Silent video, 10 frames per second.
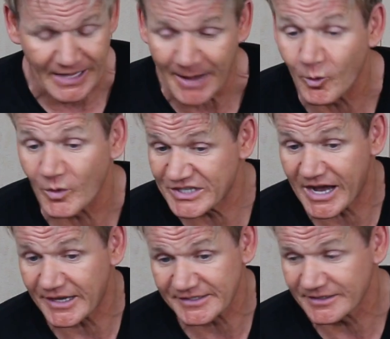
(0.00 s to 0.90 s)
I'm always
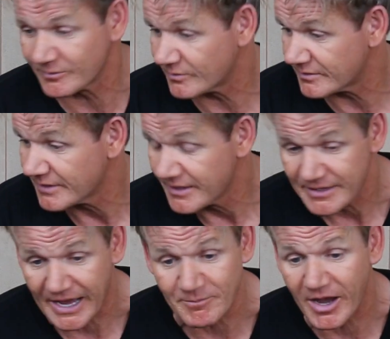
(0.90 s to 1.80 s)
asked,
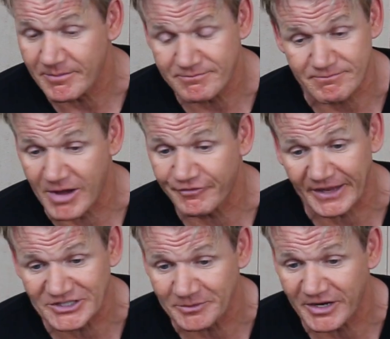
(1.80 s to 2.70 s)
and my
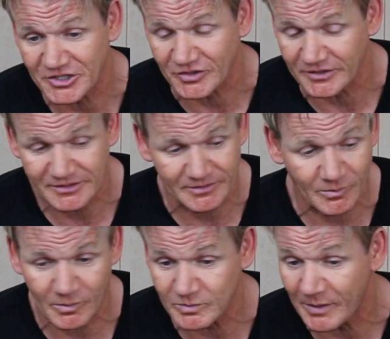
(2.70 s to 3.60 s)
flagship question is
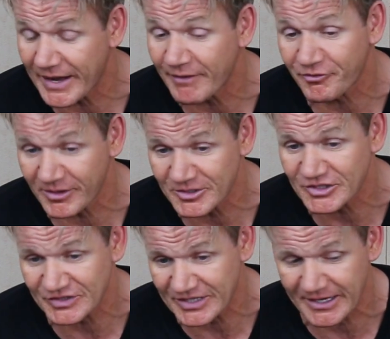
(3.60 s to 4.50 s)
where we have 3
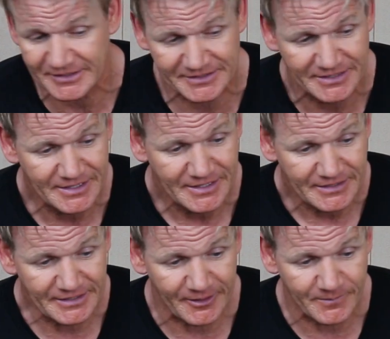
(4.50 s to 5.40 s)
Michelin stars.
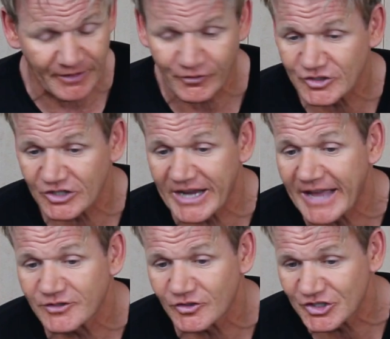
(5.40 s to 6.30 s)
If you're such a
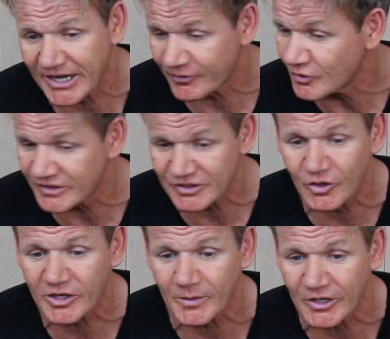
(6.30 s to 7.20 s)
hands-on chef, who doesn't
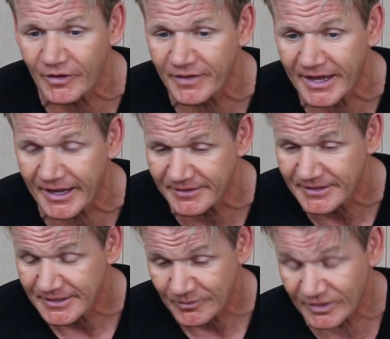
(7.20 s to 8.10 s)
have when you're not there?
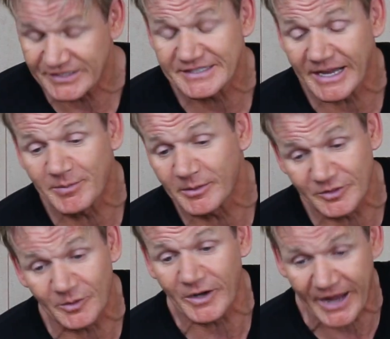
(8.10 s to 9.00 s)
It's the same thing with
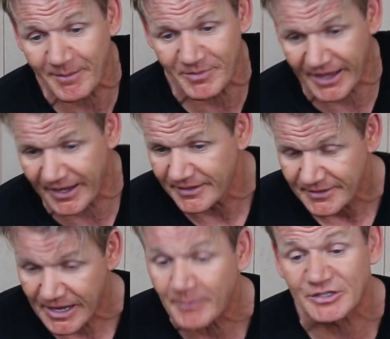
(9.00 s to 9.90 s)
me when I am there.
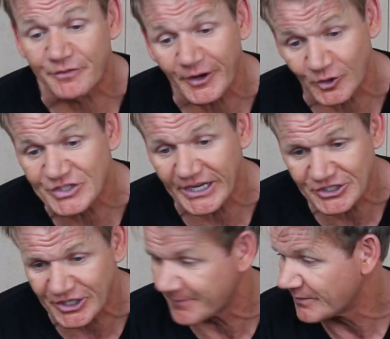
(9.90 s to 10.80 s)
I'm just a very good
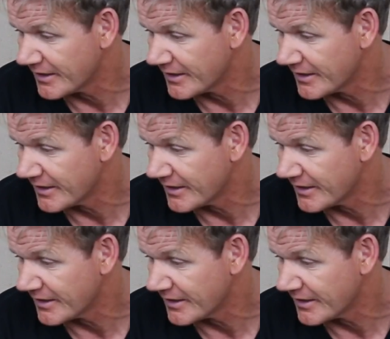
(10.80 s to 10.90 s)
teacher.